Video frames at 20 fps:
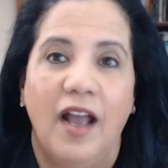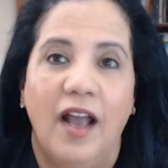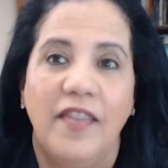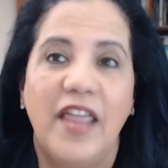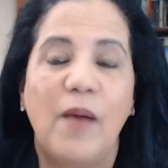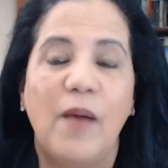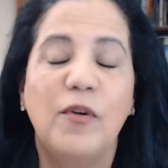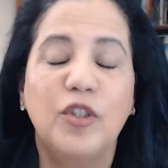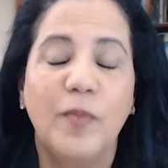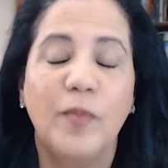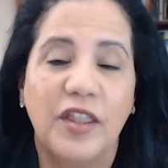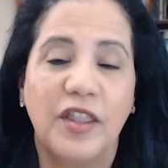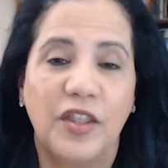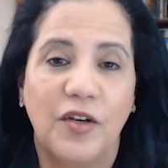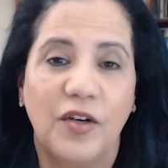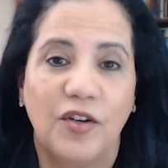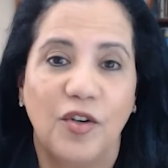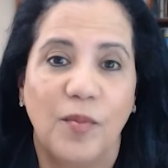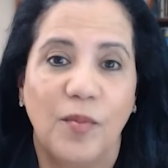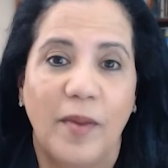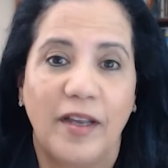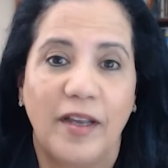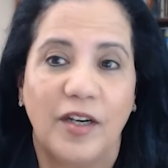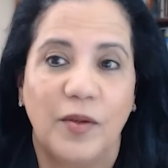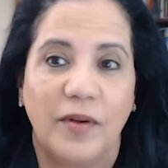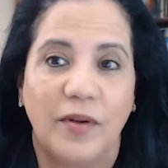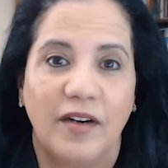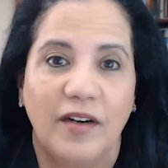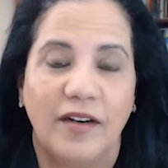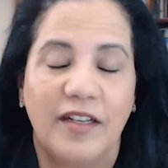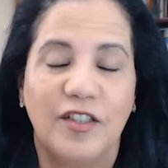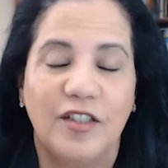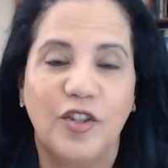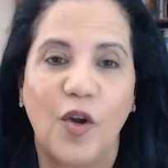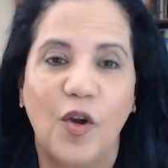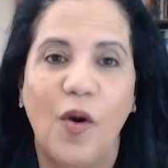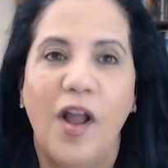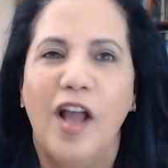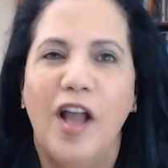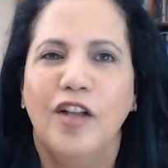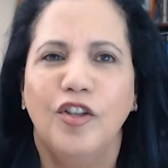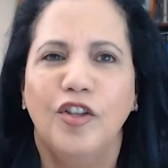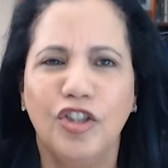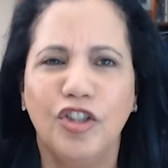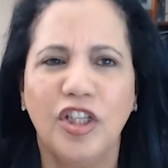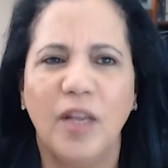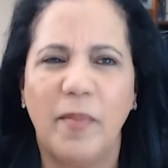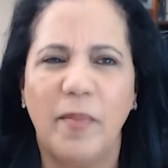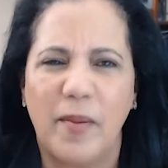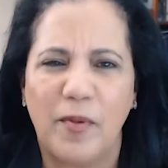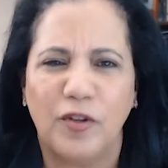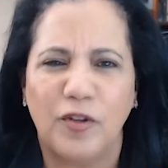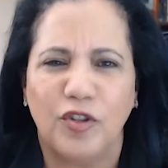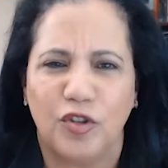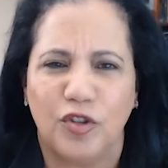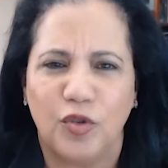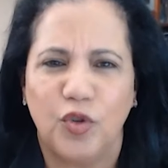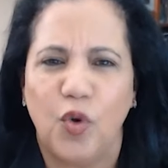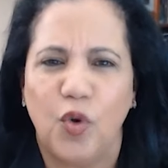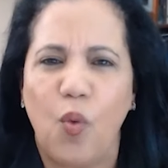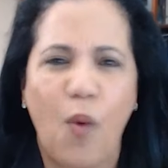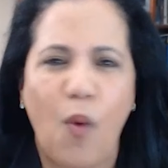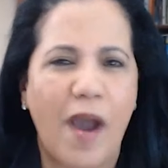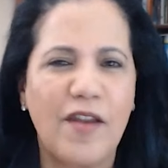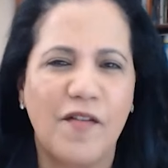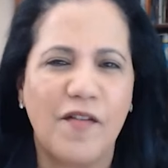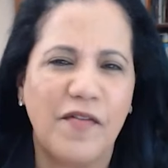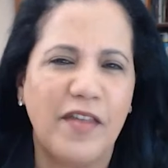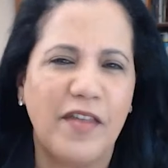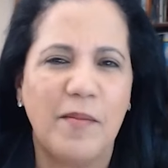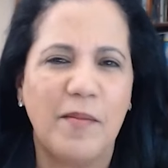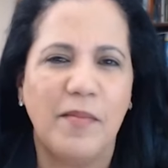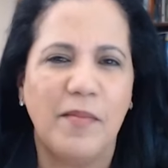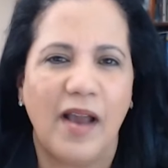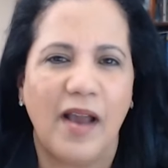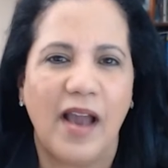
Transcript: And that was my third of my career. And so usually people just do one of them.